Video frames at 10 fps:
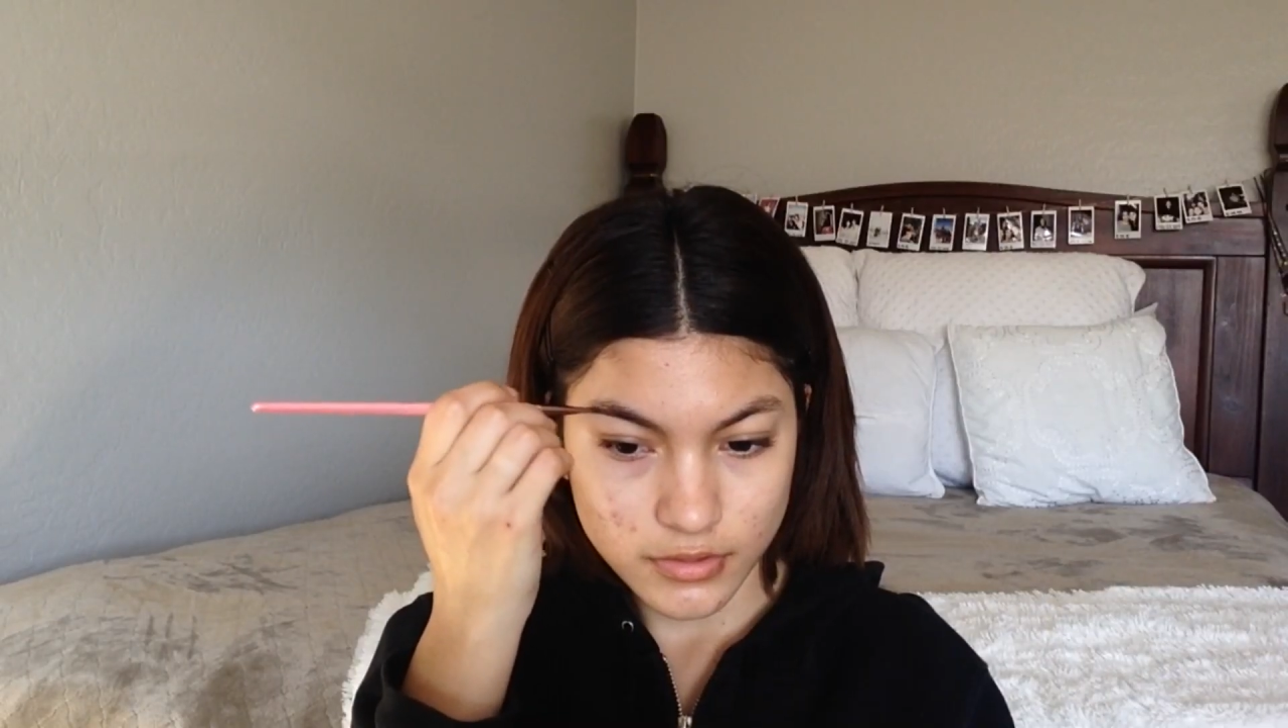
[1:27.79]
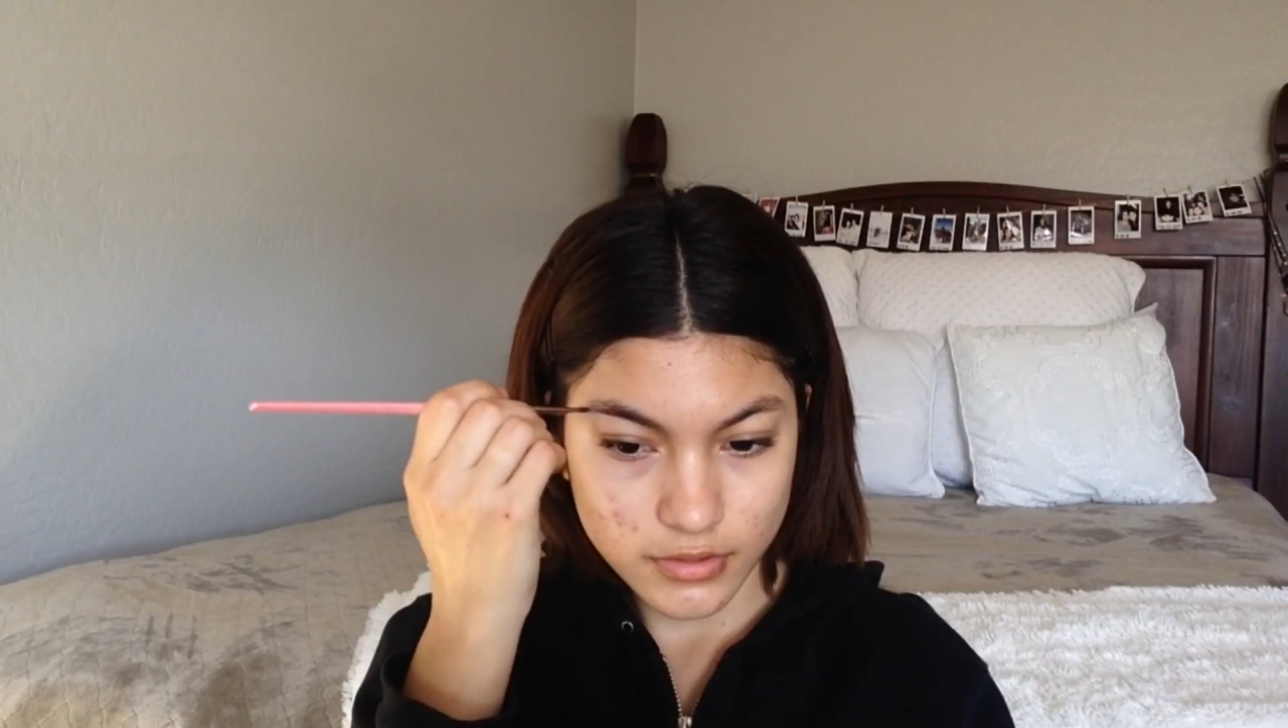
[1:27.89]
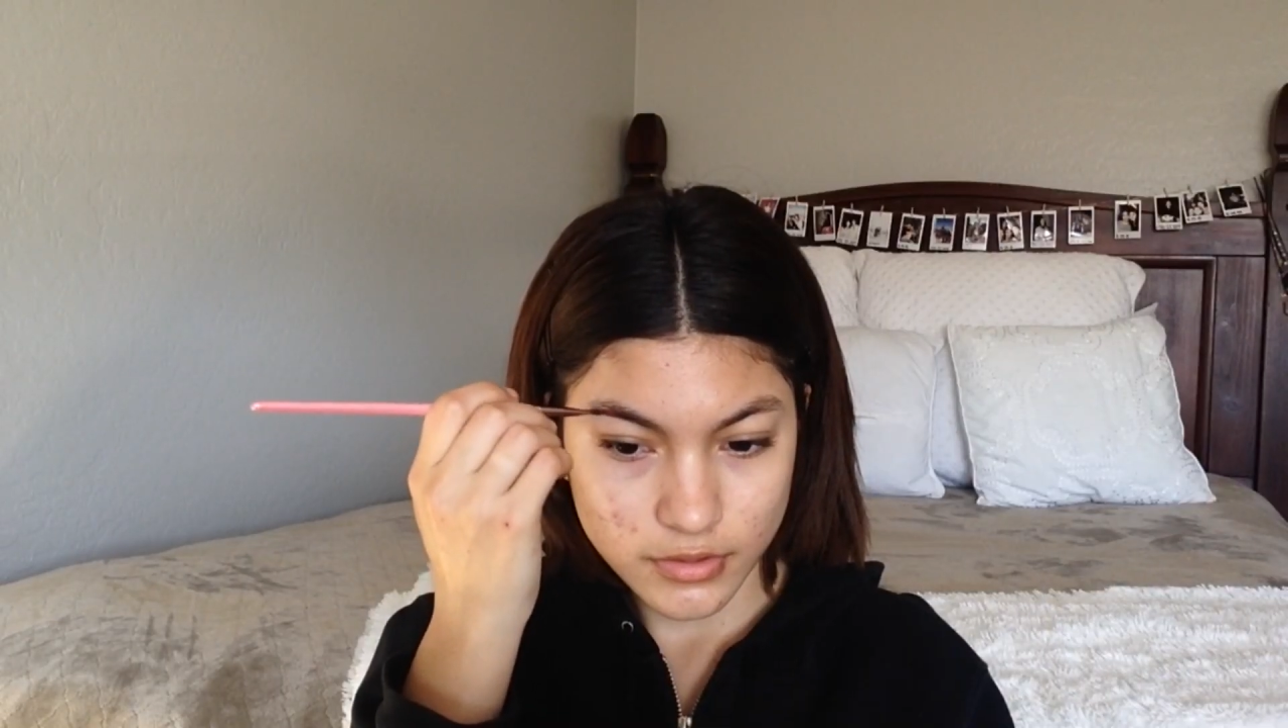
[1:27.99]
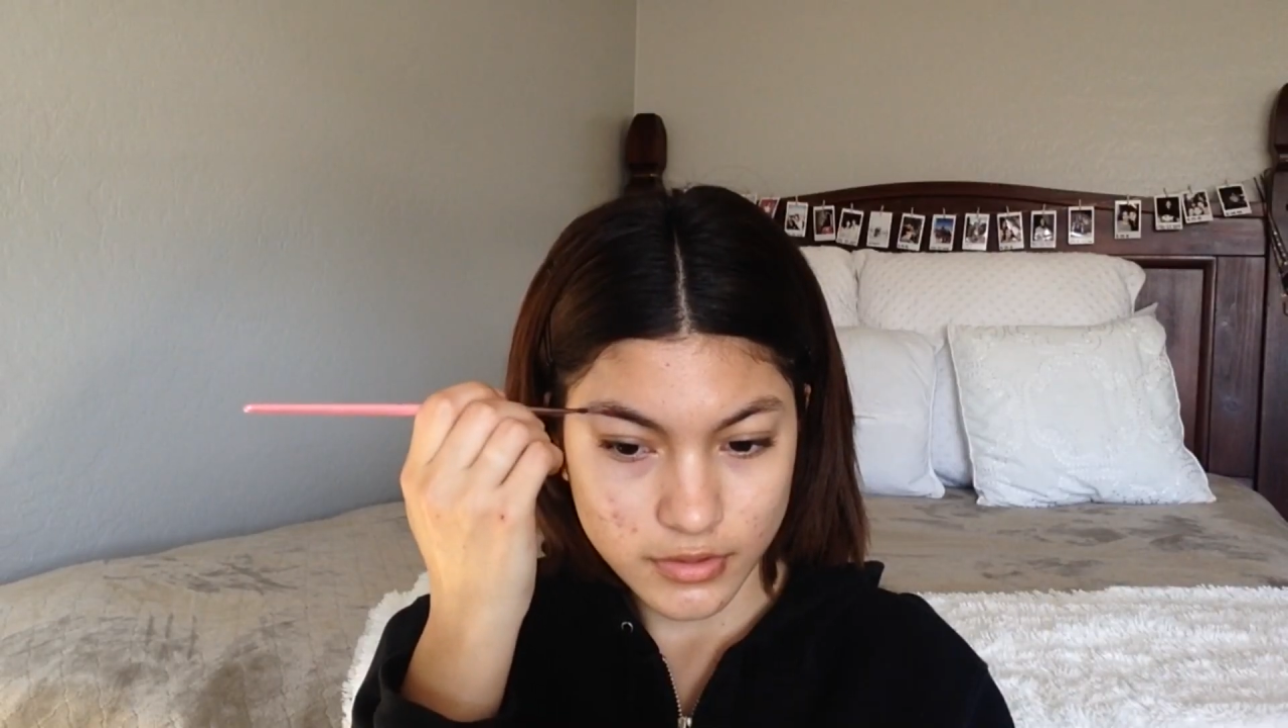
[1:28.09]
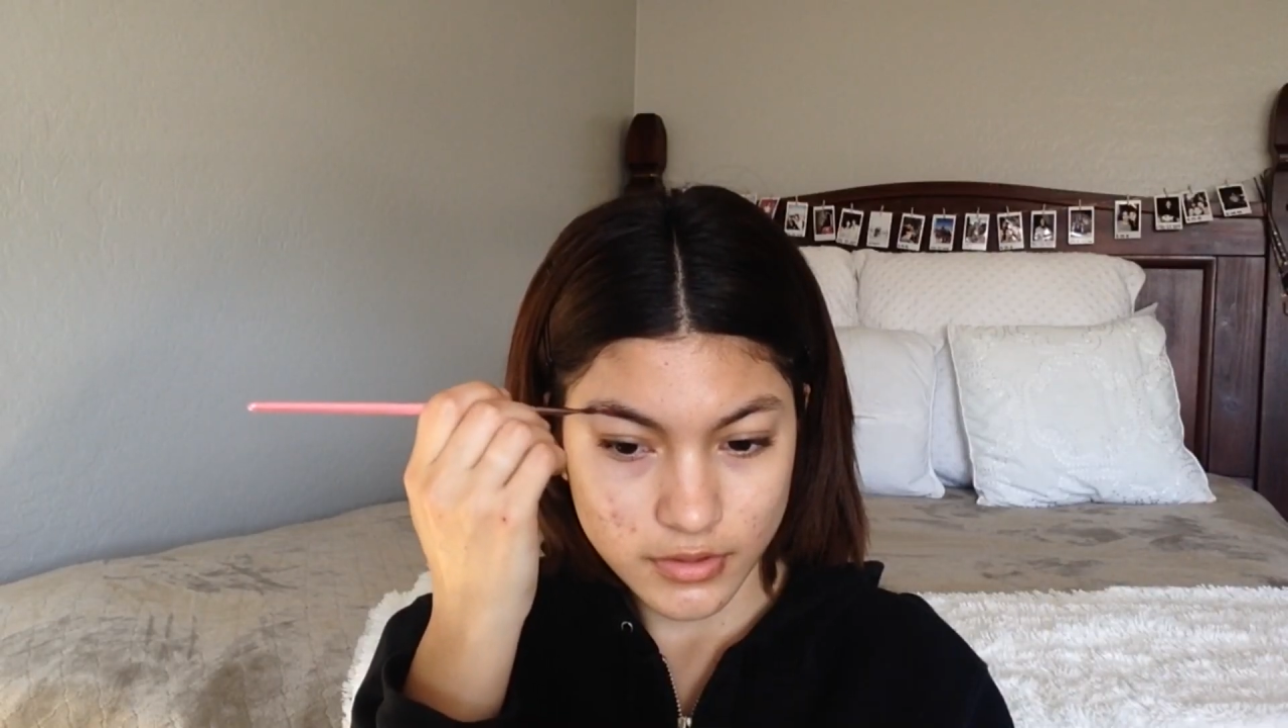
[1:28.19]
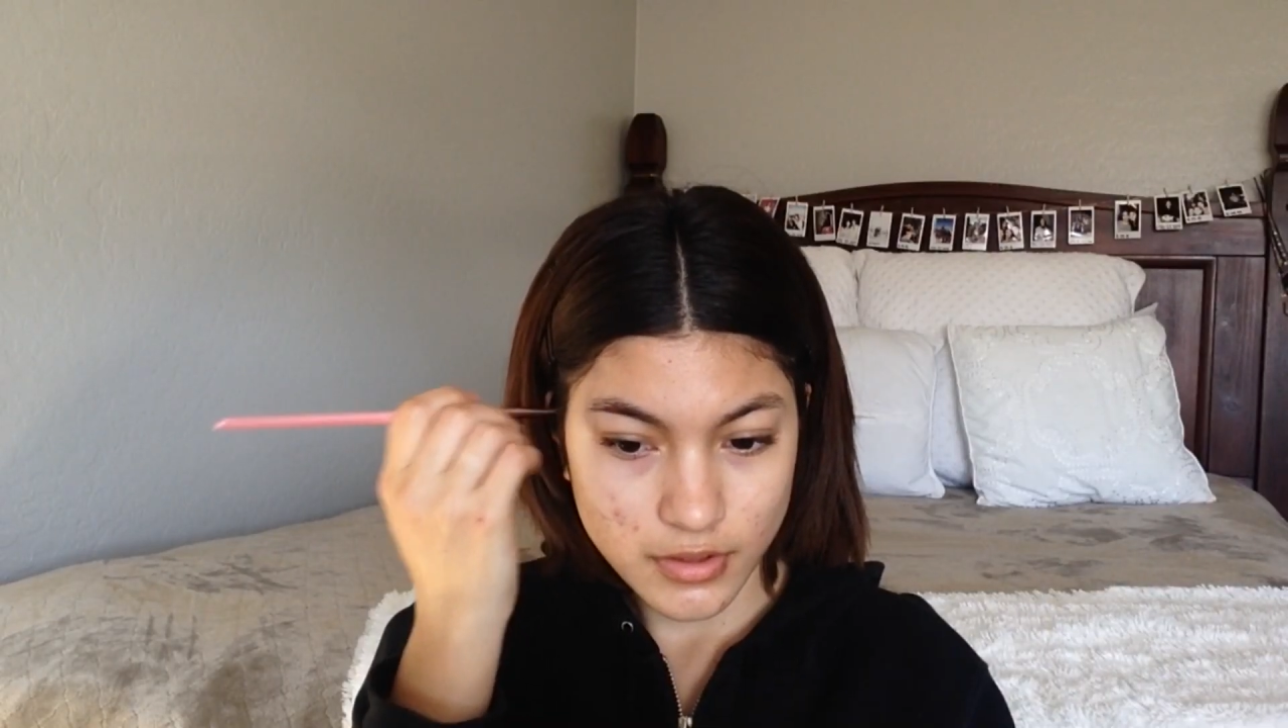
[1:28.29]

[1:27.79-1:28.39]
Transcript: I'm just